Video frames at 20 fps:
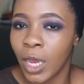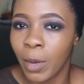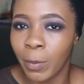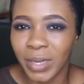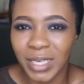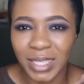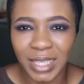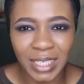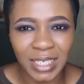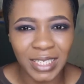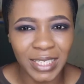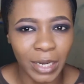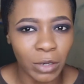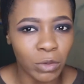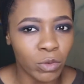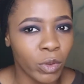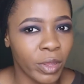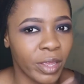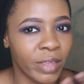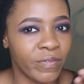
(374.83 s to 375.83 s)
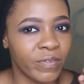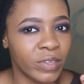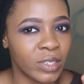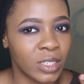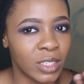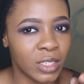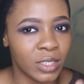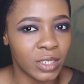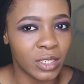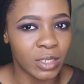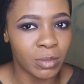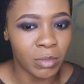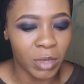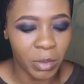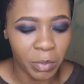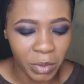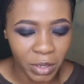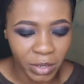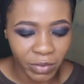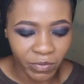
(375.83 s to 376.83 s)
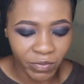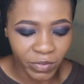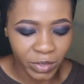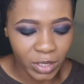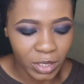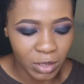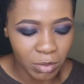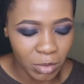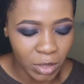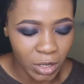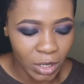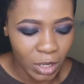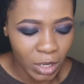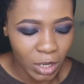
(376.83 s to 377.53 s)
But I think I don't know if it is the Maybelline Fit Me